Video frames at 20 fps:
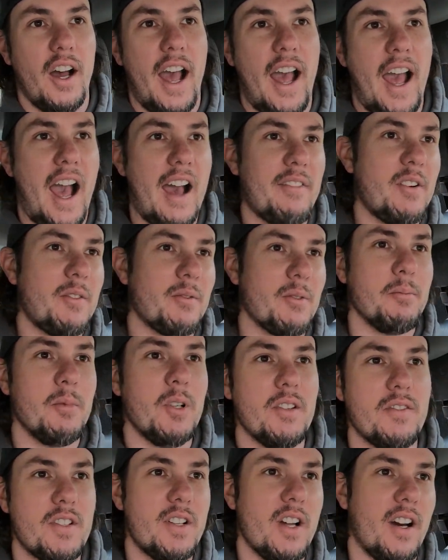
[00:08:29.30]
having
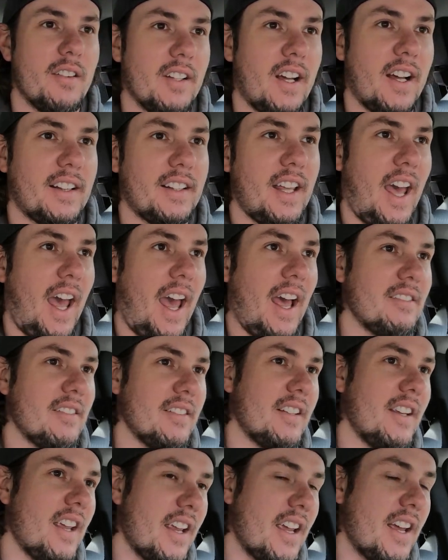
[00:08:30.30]
removed stuff like that.
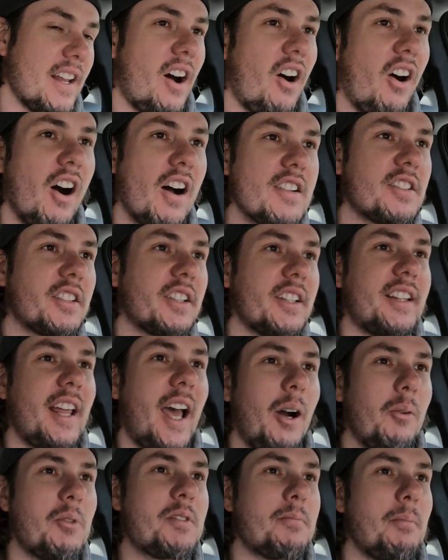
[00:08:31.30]
And honestly,
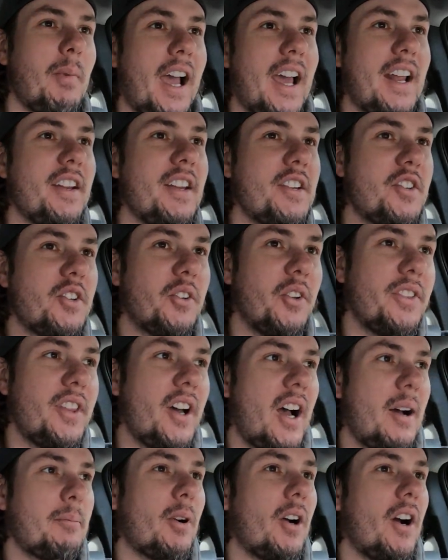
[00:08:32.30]
that was my initial
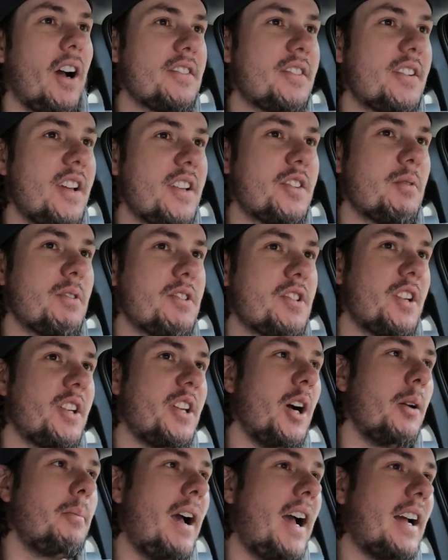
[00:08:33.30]
thought process, was to
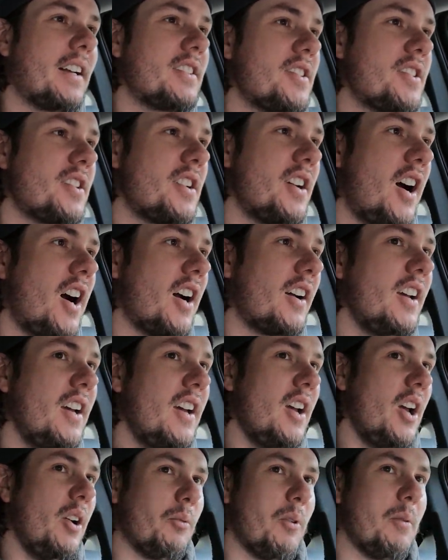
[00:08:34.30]
go back to stock,
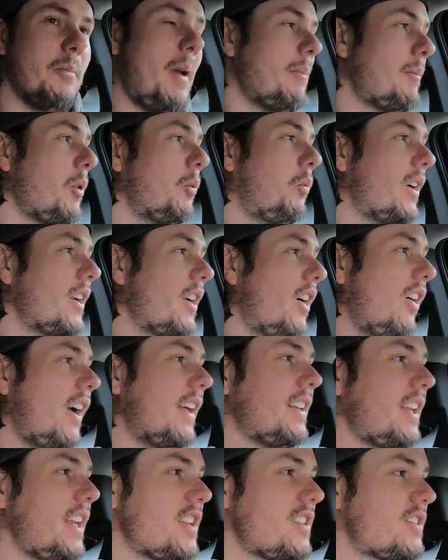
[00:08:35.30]
remember what all
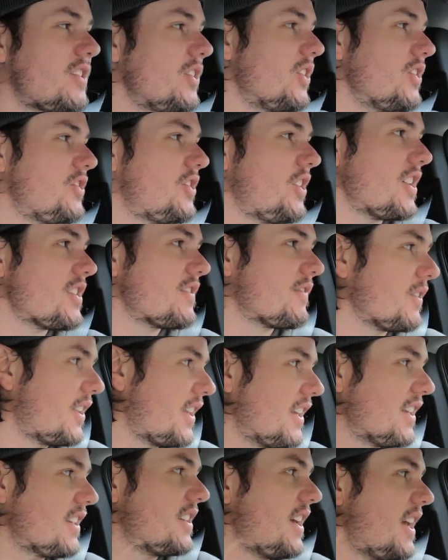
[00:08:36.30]
I needed to adjust for
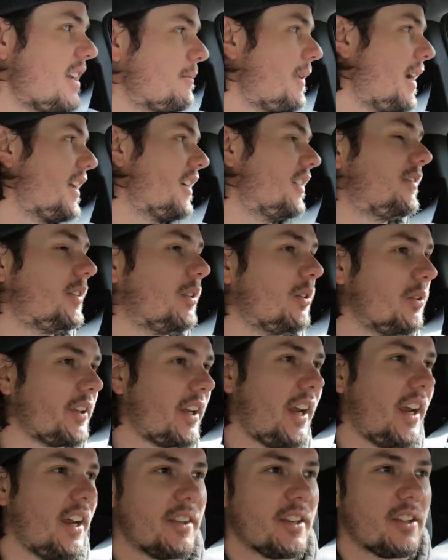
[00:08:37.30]
the intake
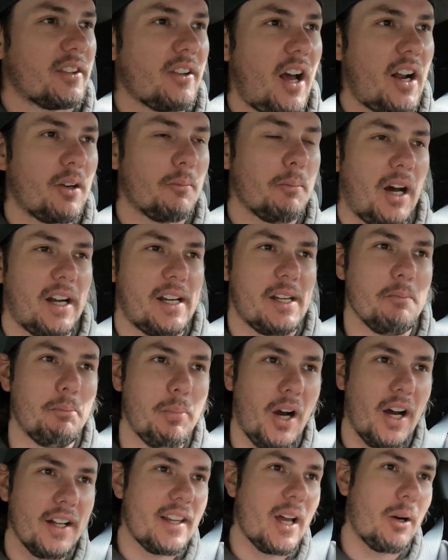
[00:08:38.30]
manifold and the throttle body,
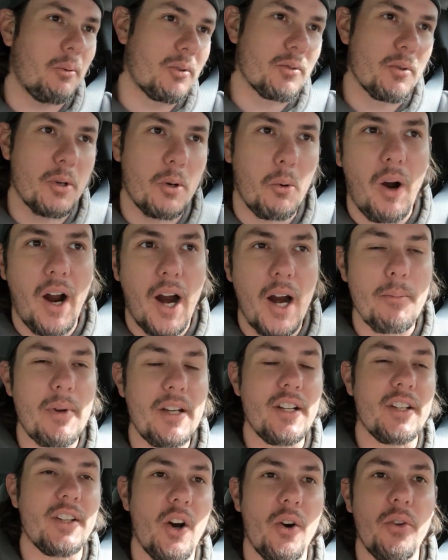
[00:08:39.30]
but that would require
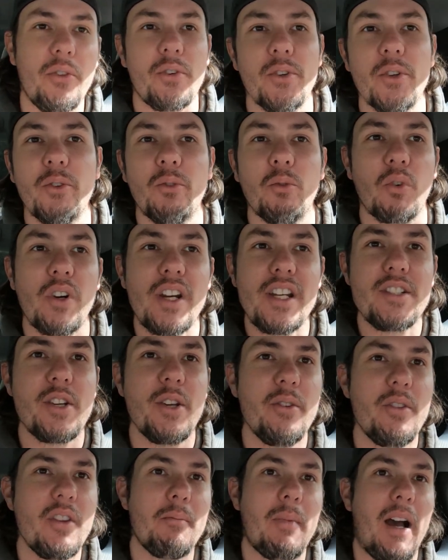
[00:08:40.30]
me to go through,
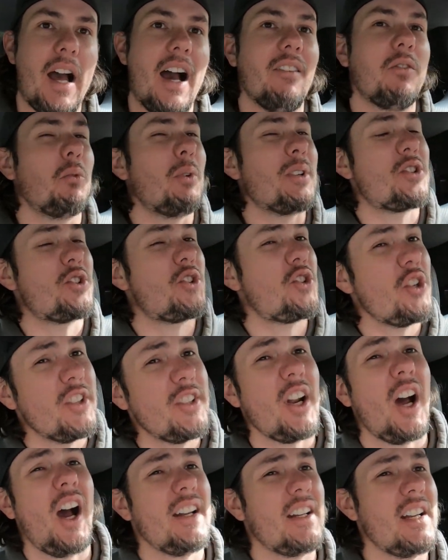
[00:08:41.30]
retune the MAF, which
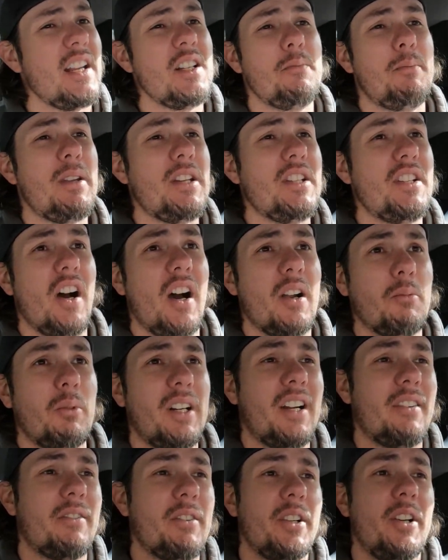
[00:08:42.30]
should not need to be done
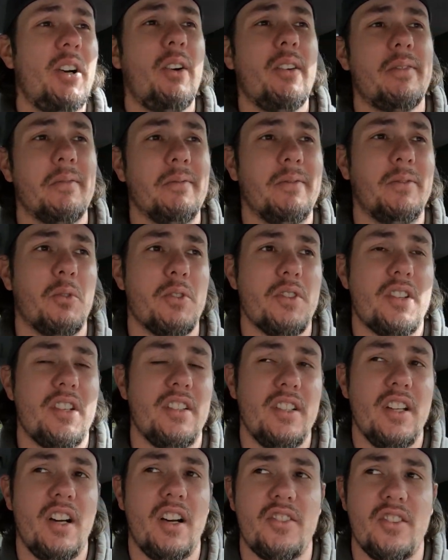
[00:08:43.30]
whenever you're going from
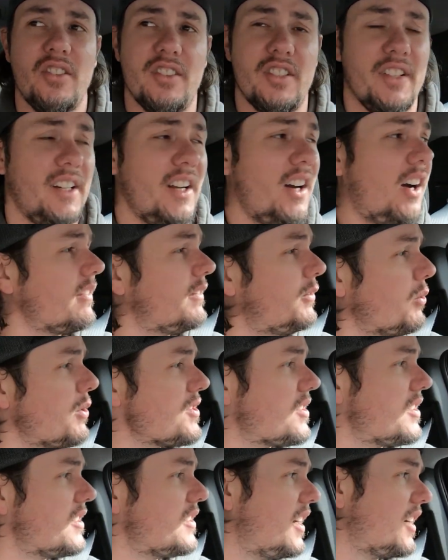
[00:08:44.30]
forced induction to
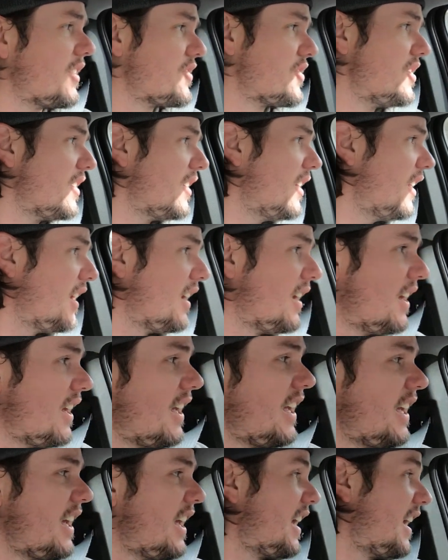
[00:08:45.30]
non-forced induction,
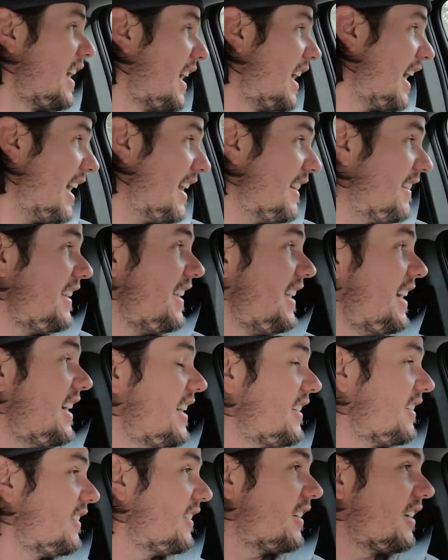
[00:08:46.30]
and
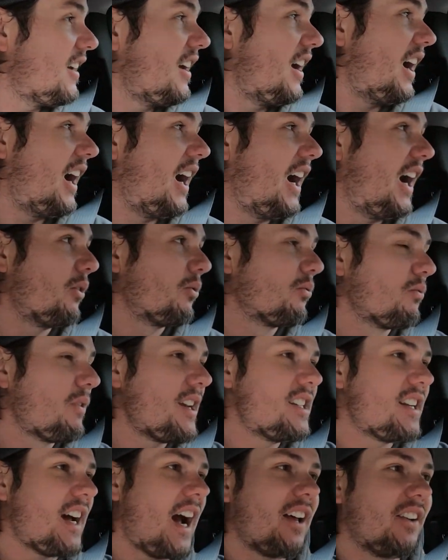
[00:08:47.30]
then
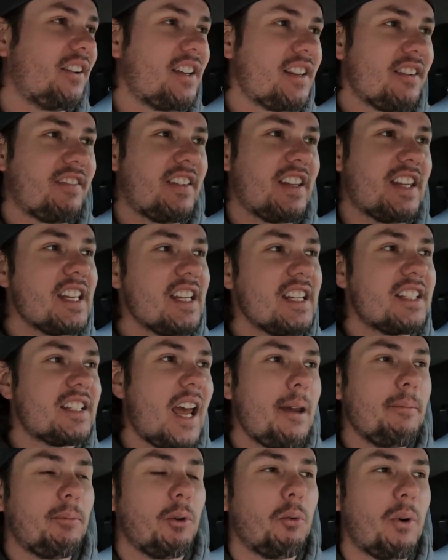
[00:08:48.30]
redial in the VE
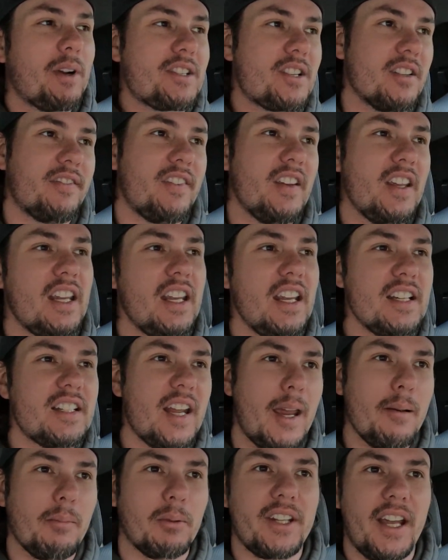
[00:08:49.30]
table, which the VE
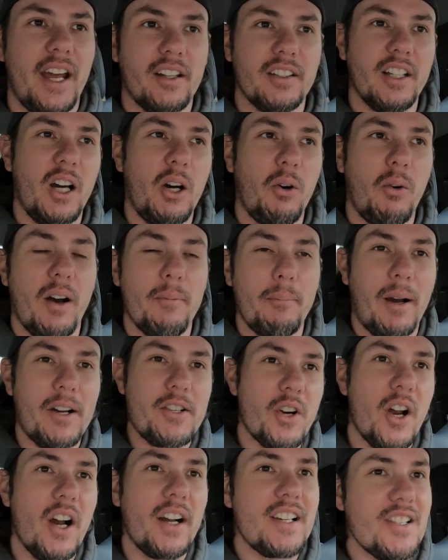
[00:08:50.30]
table down low on
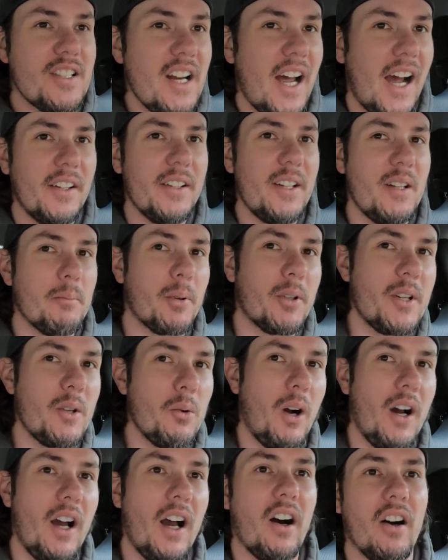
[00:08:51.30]
my truck is dialed in
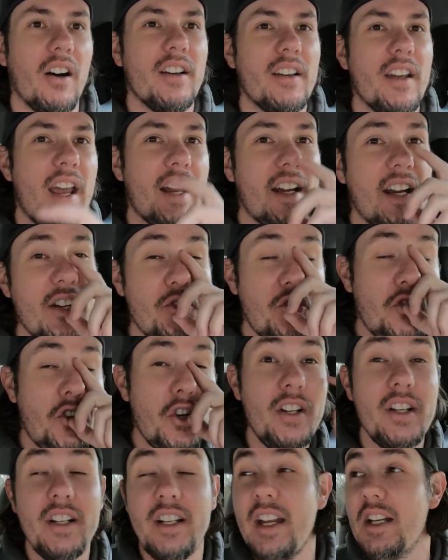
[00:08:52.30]
pretty well, and it
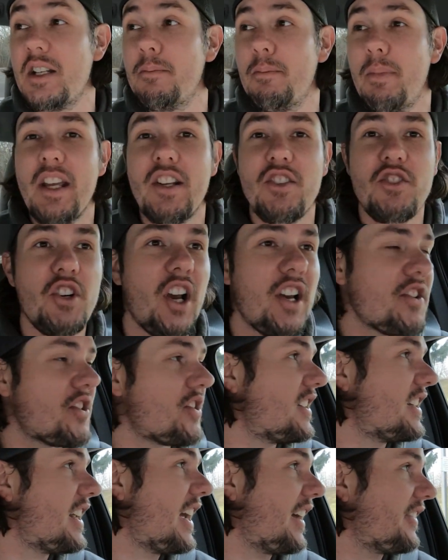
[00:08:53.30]
shouldn't need to be
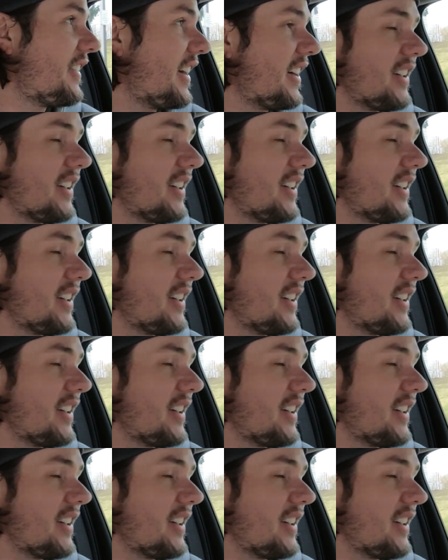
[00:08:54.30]
adjusted down